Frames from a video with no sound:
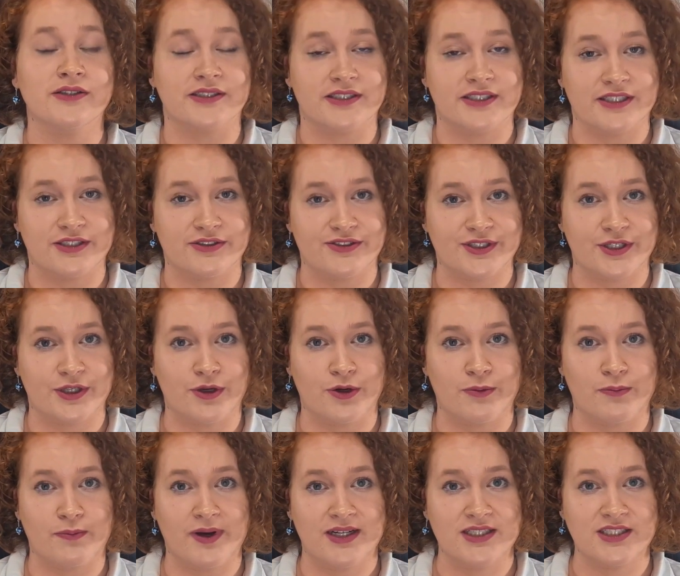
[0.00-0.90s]
considering
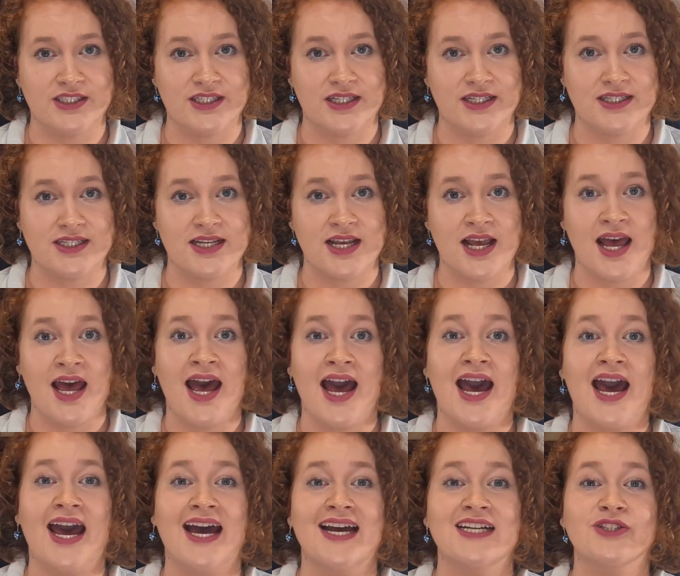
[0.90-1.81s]
your budget,
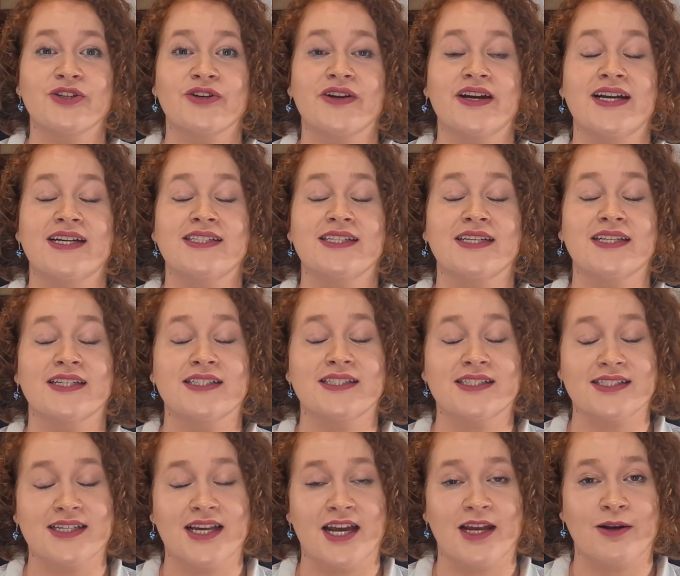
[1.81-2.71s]
and creating a
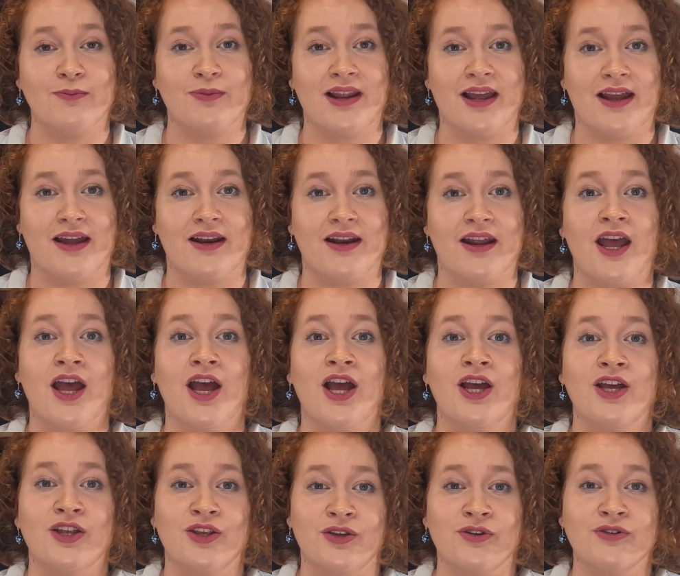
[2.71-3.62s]
design plan,
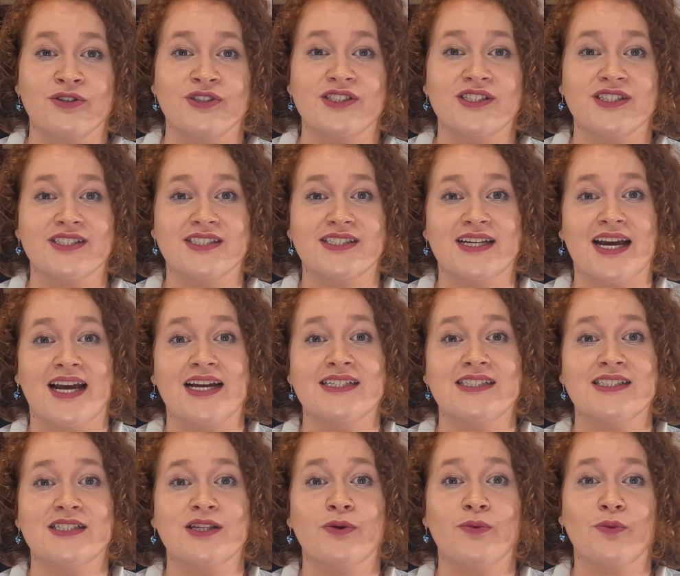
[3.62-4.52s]
your
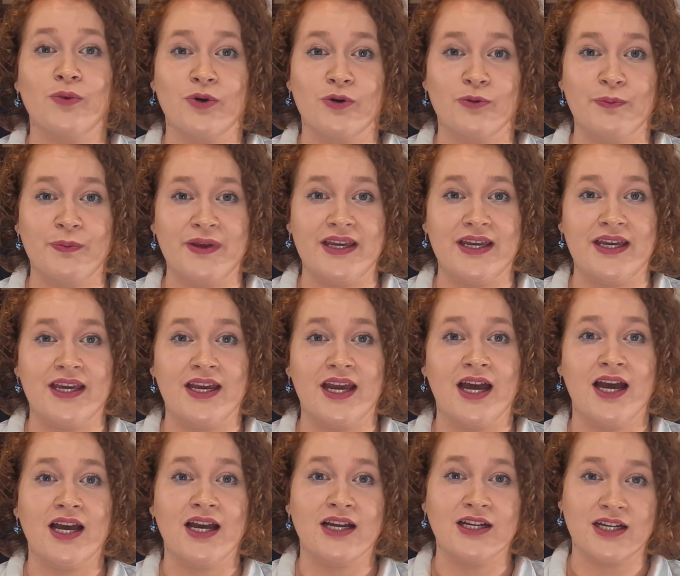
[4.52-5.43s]
success will be
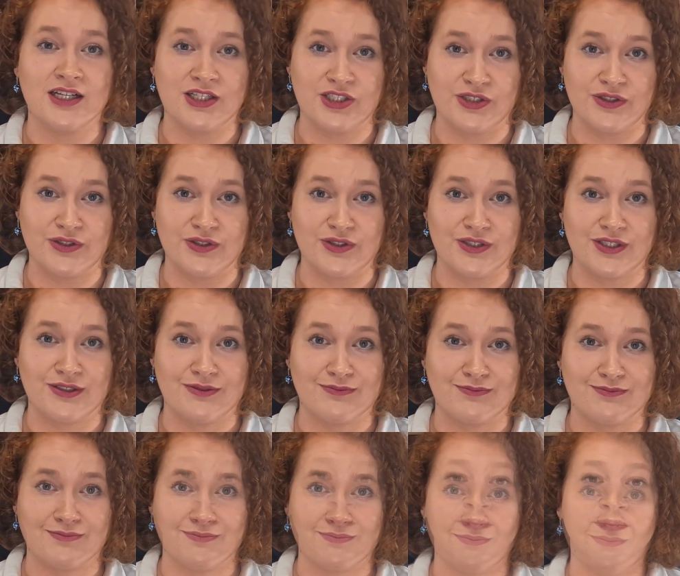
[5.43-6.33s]
assured.
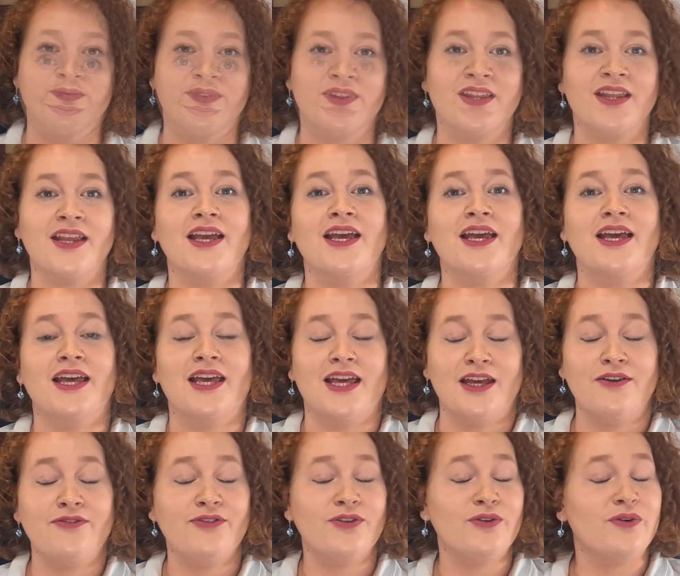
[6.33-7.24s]

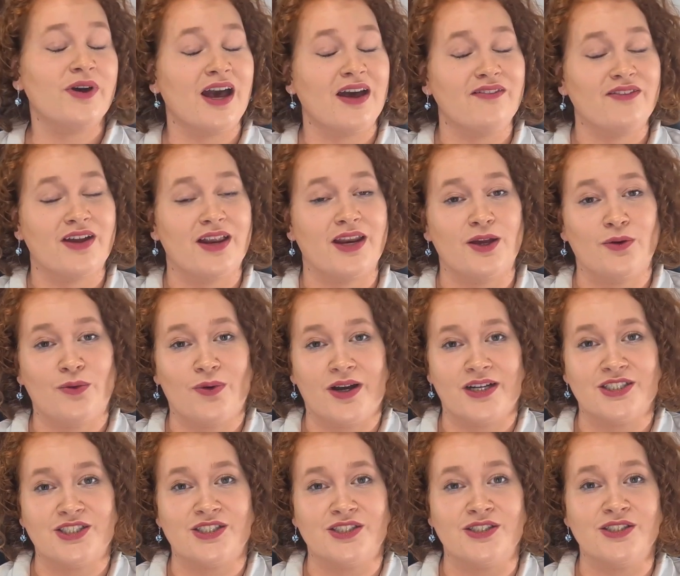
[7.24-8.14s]
If you have any
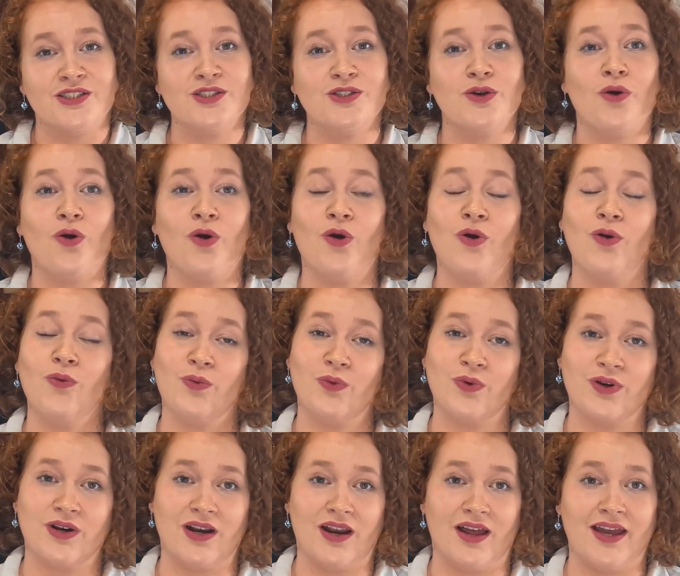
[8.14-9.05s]
questions or
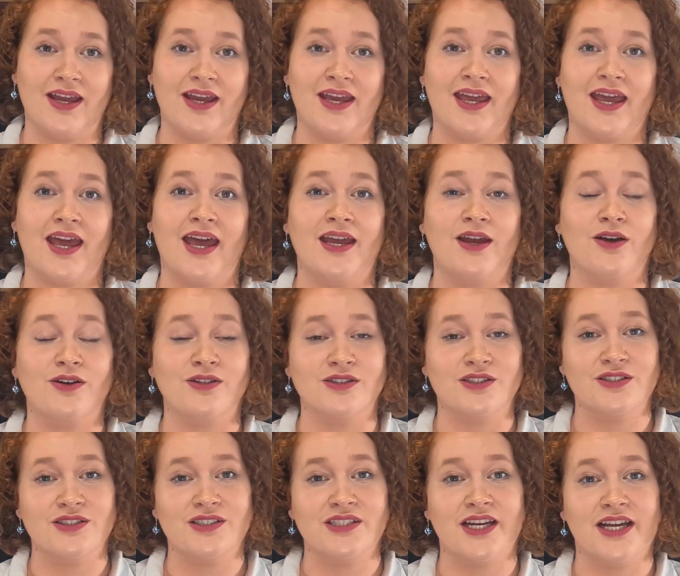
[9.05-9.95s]
would like a
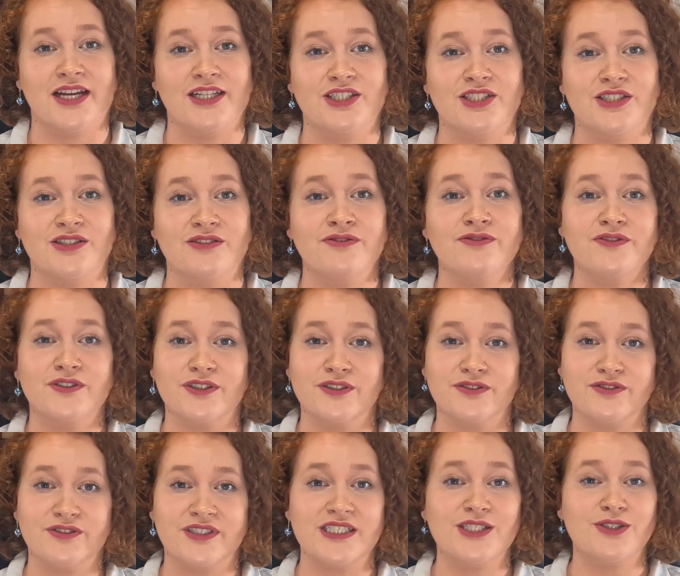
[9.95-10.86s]
consultation, feel
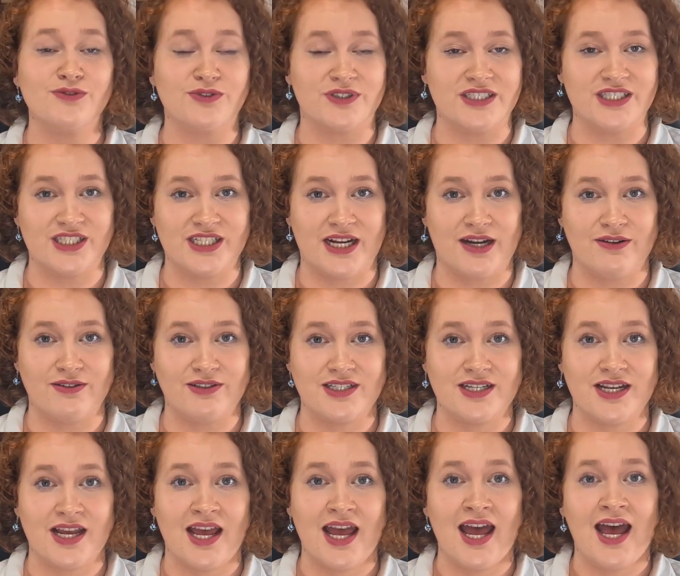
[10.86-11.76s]
free to reach out.
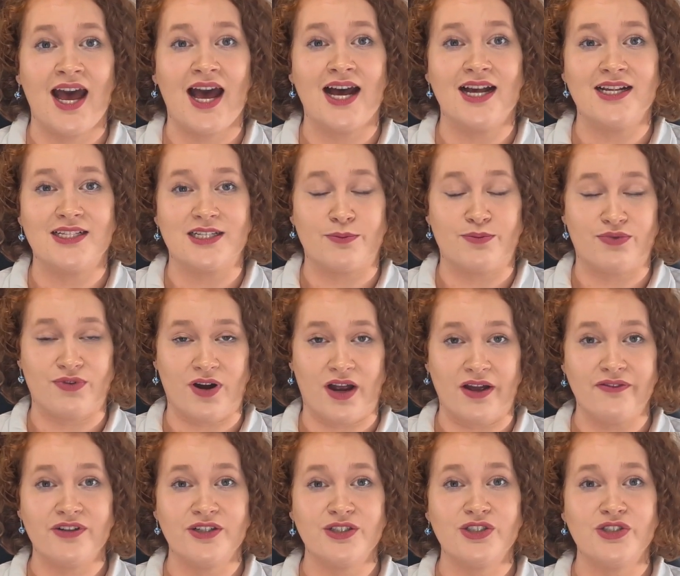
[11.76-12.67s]
As a
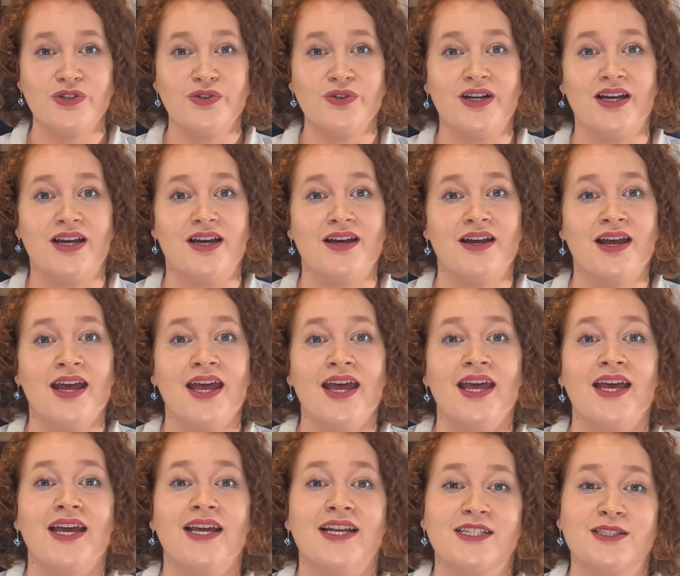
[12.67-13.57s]
private jeweler,
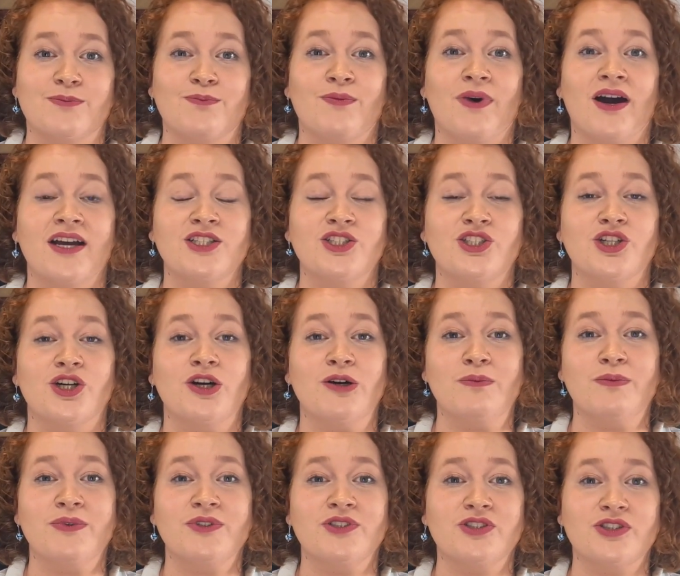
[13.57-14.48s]
it is my
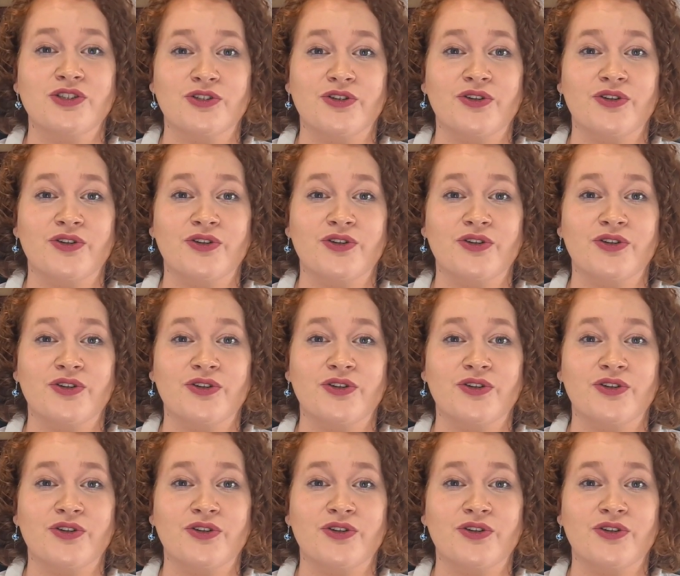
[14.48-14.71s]
job to